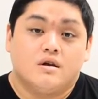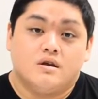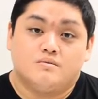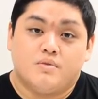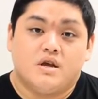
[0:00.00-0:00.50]
his
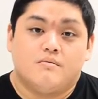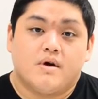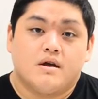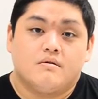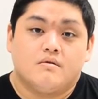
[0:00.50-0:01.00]
piggy
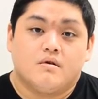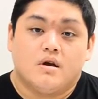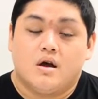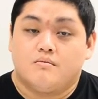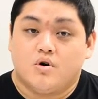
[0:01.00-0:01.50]
bank,
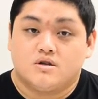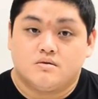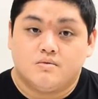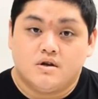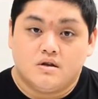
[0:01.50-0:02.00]
and
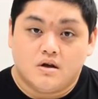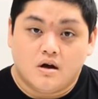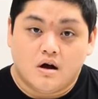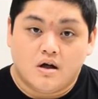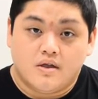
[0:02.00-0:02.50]
possibly the
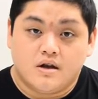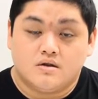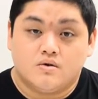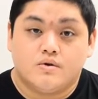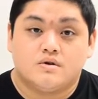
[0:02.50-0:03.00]
card that is
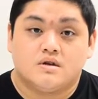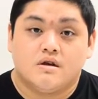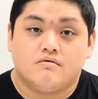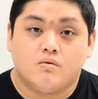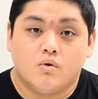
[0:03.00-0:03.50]
going to
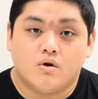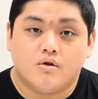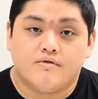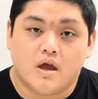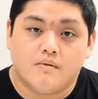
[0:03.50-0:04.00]
save the world
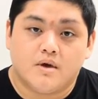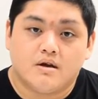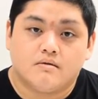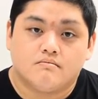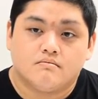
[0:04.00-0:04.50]
of gaming.
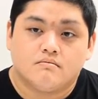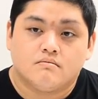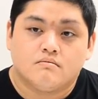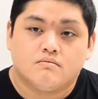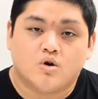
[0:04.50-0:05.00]

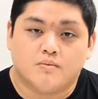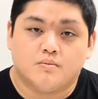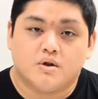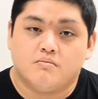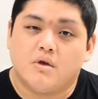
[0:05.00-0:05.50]

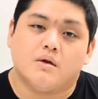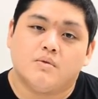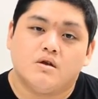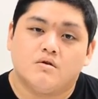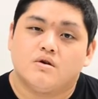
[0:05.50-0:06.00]
Probably, maybe,
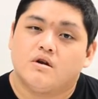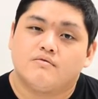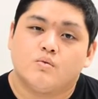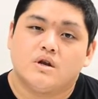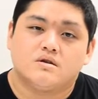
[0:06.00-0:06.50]
you're going to have to
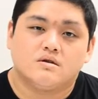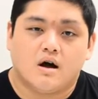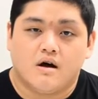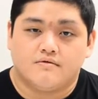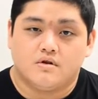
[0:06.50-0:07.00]
wait until
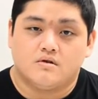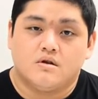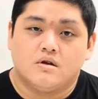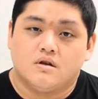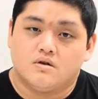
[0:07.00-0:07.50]
after
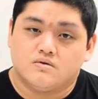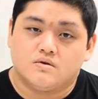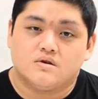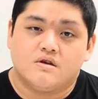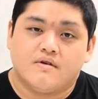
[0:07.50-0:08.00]
the intro to
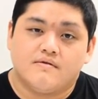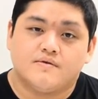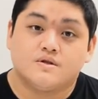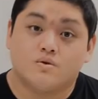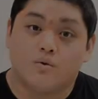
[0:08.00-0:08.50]
see if I've ever
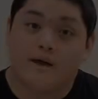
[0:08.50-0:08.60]
sold